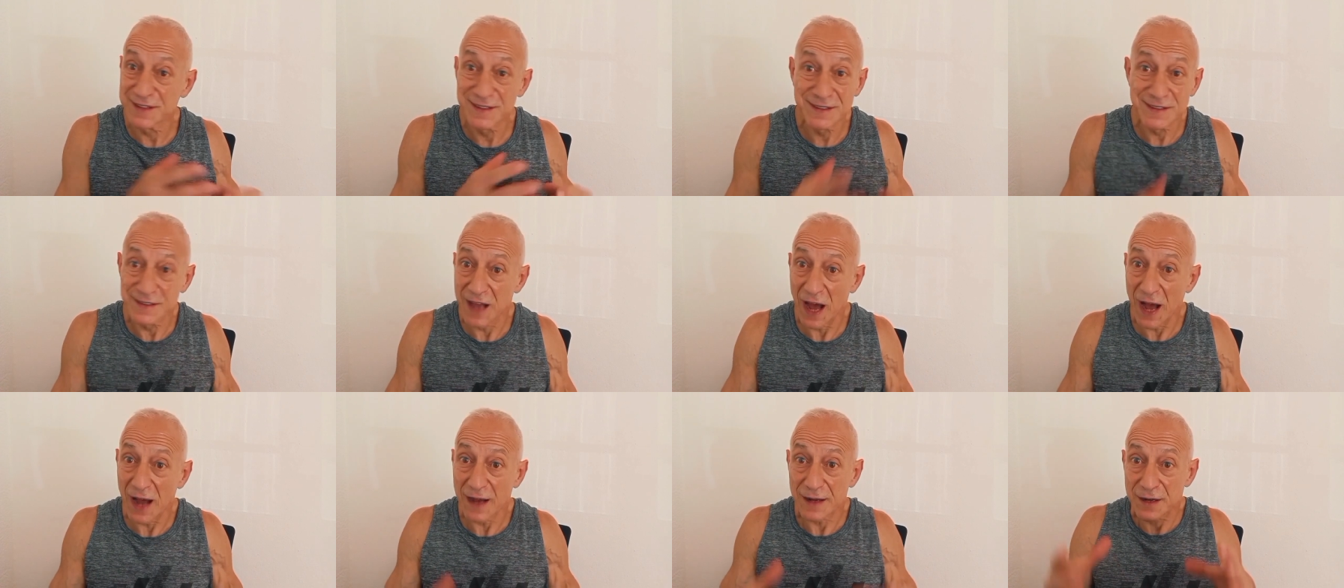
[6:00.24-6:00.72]

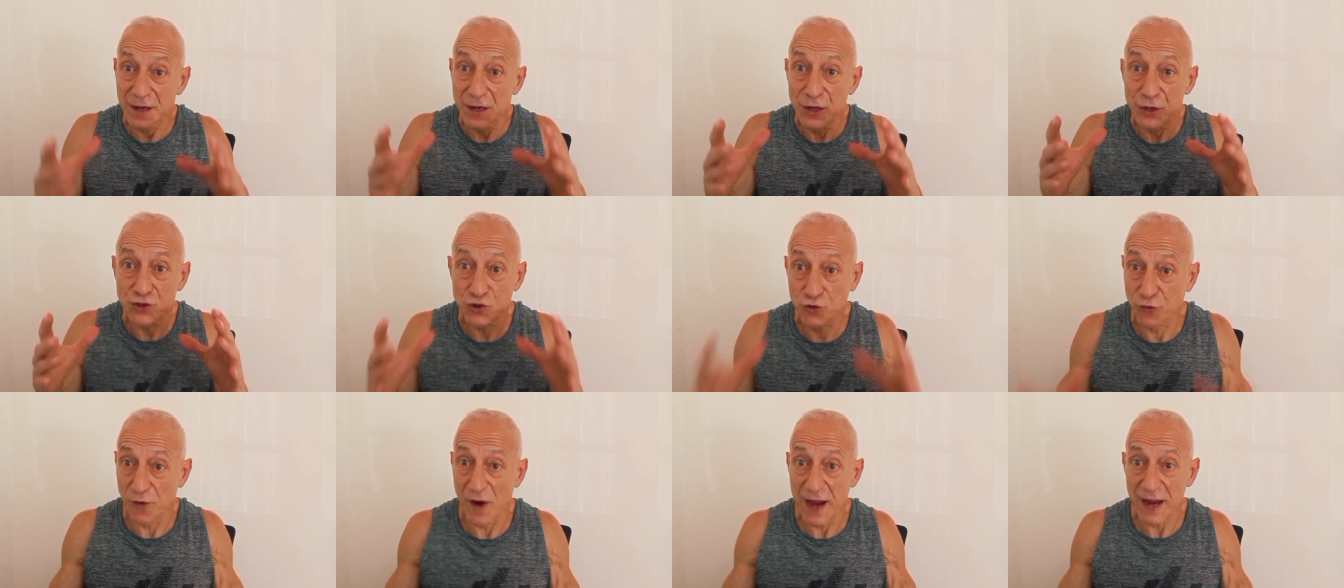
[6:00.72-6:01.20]
did
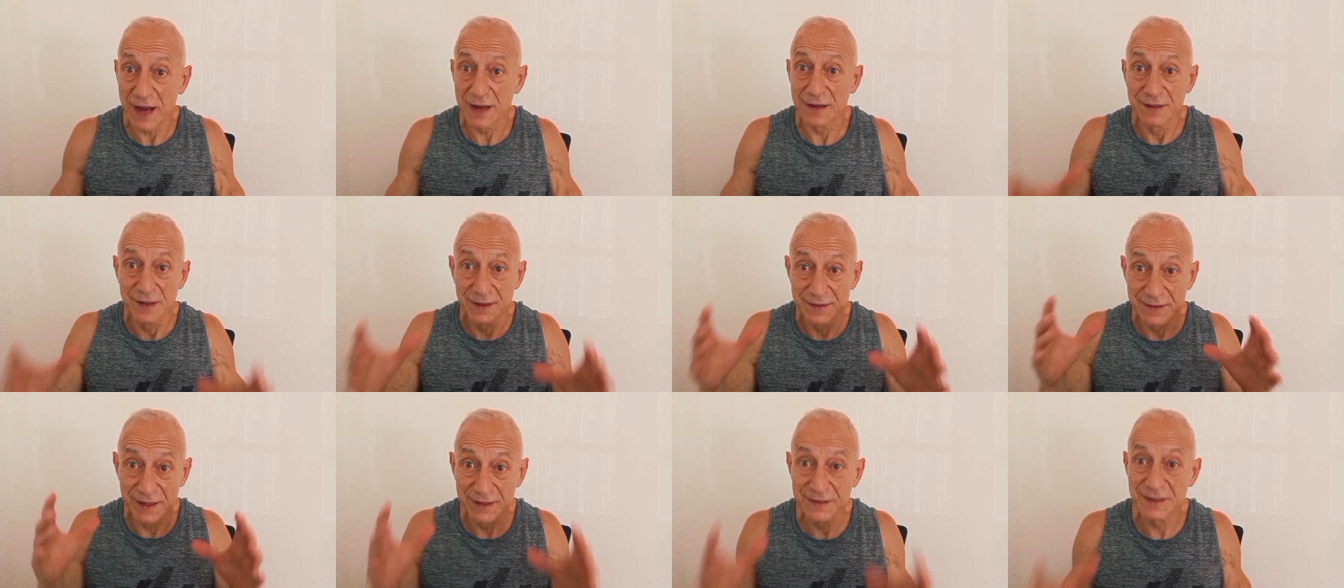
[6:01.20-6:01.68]
not
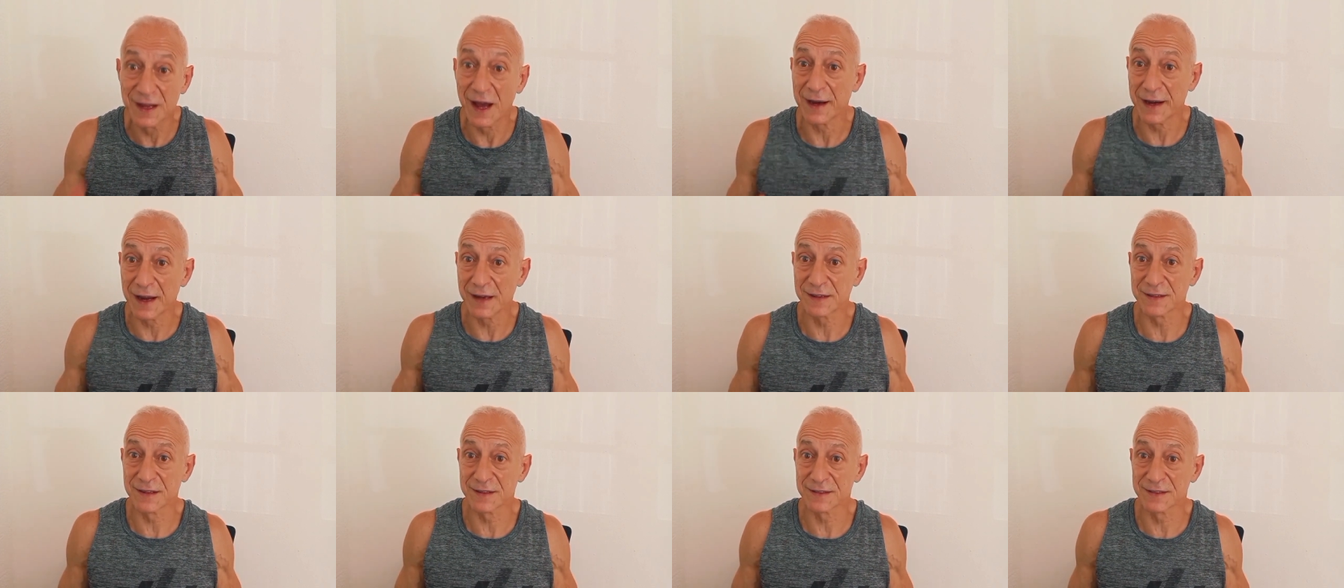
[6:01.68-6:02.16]
train, did
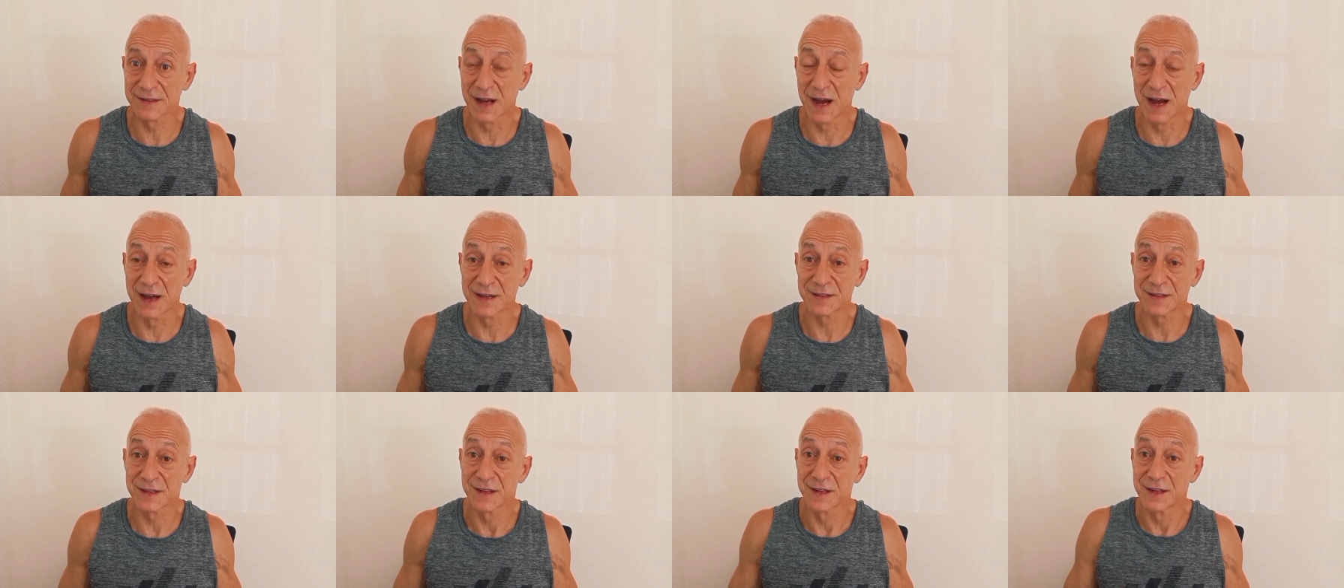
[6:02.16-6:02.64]
not
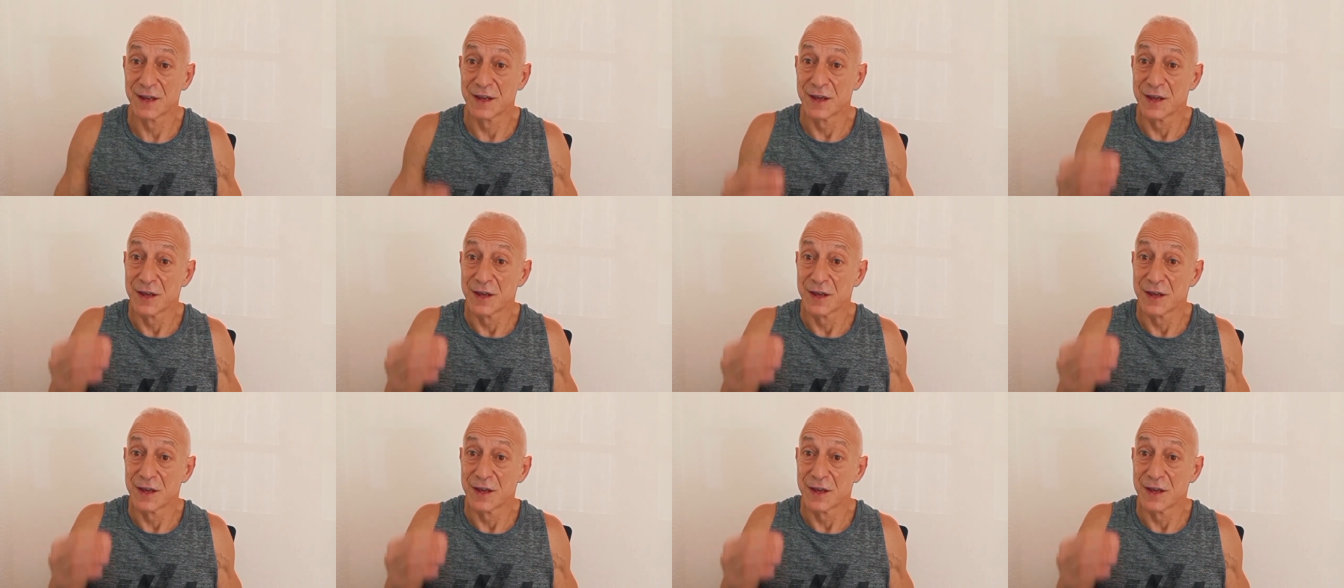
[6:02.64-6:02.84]
exercise.